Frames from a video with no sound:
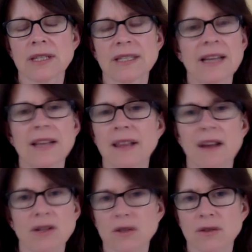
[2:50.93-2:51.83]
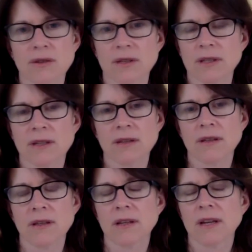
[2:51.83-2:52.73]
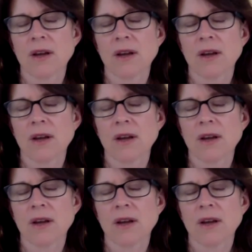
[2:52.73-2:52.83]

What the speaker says: It's not logical. That the